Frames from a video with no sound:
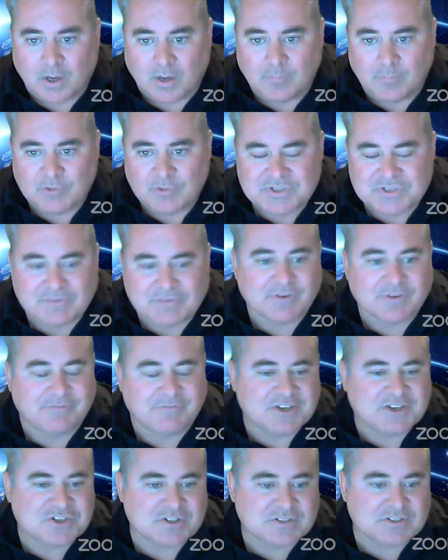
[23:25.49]
There's different
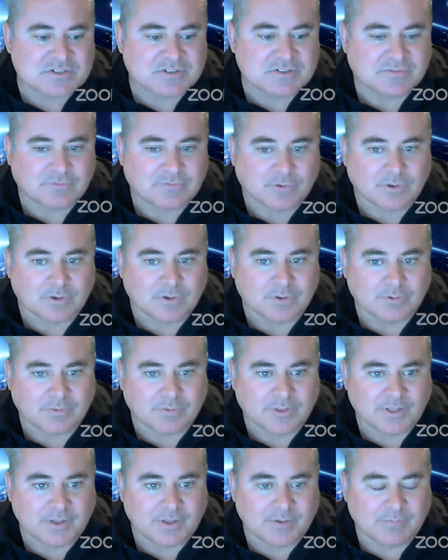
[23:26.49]
divisions for
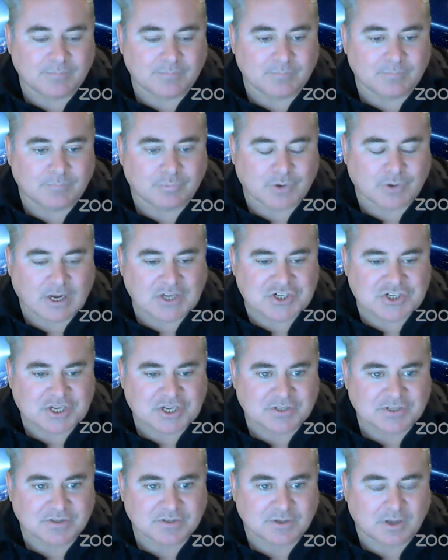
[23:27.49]
the project,